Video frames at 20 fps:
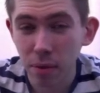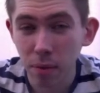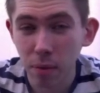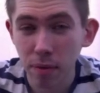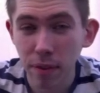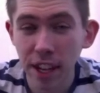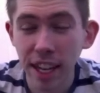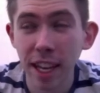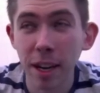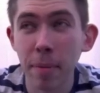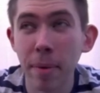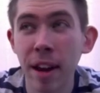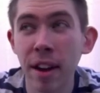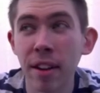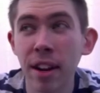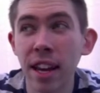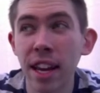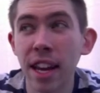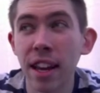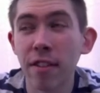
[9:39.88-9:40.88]
thinking about
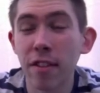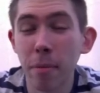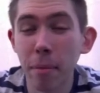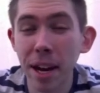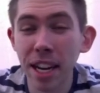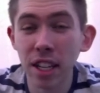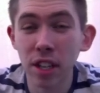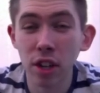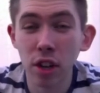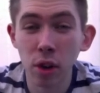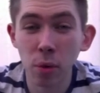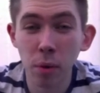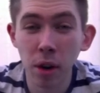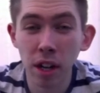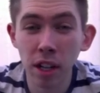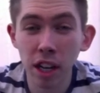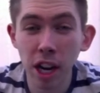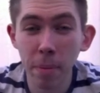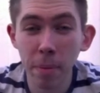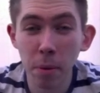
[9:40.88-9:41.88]
it, if I made a new
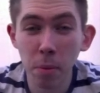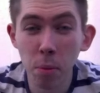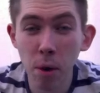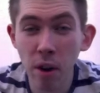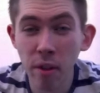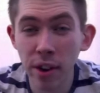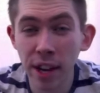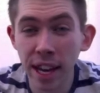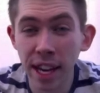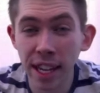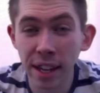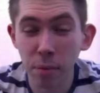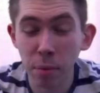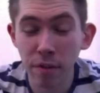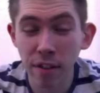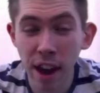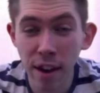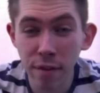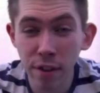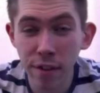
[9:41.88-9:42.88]
one, I'd be worrying with
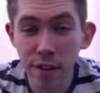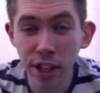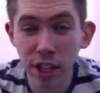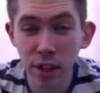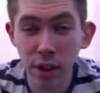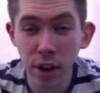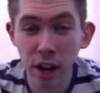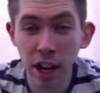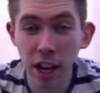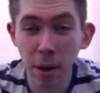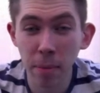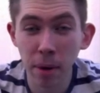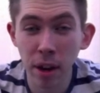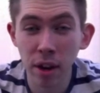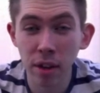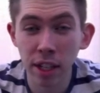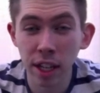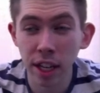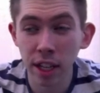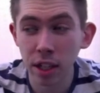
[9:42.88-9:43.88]
every video that I
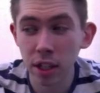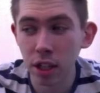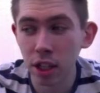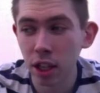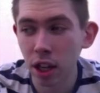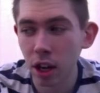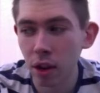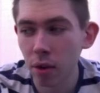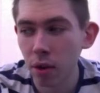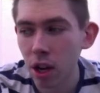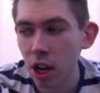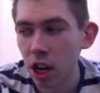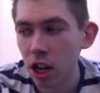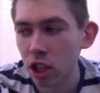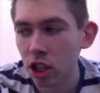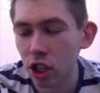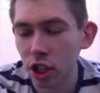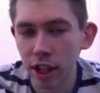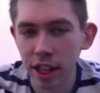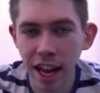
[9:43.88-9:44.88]
uploaded,
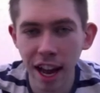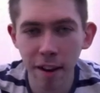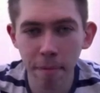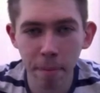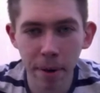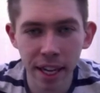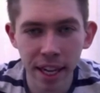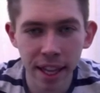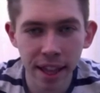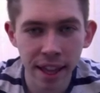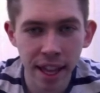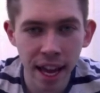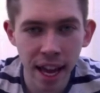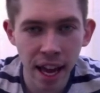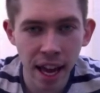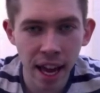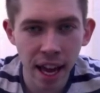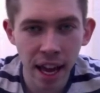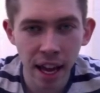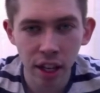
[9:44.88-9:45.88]
should that have been in
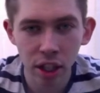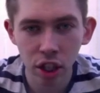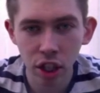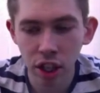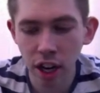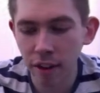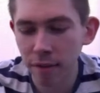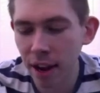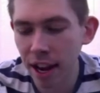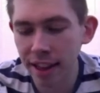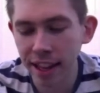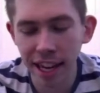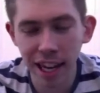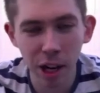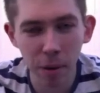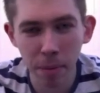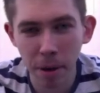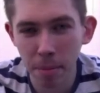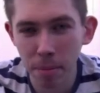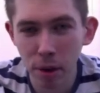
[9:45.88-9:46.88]
there? Should I have had that
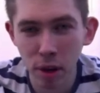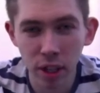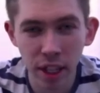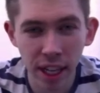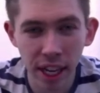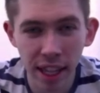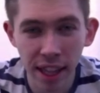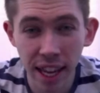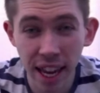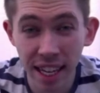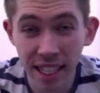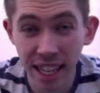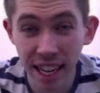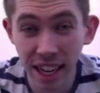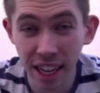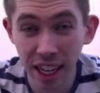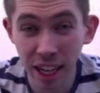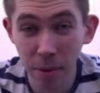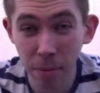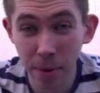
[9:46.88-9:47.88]
little bit of music in there? Is that
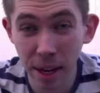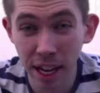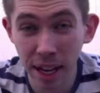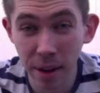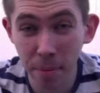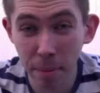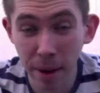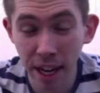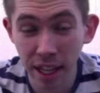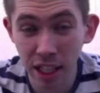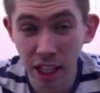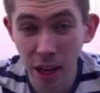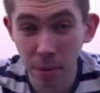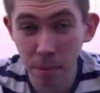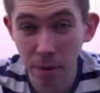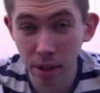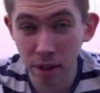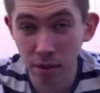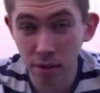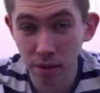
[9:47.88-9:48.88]
going to be picked up
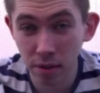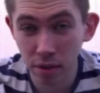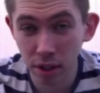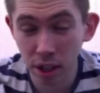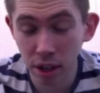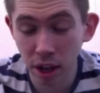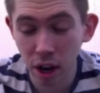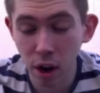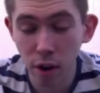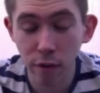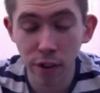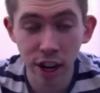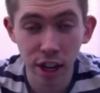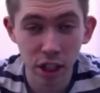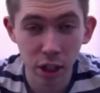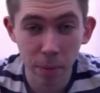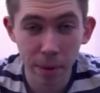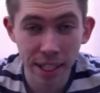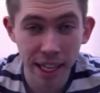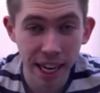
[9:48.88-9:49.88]
and, the whole video's
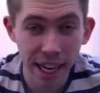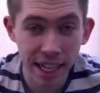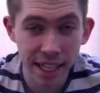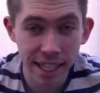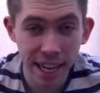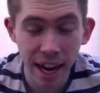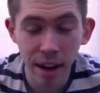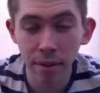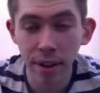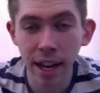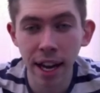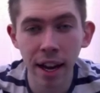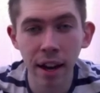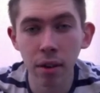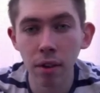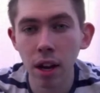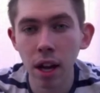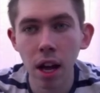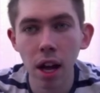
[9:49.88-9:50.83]
going to be taken down now?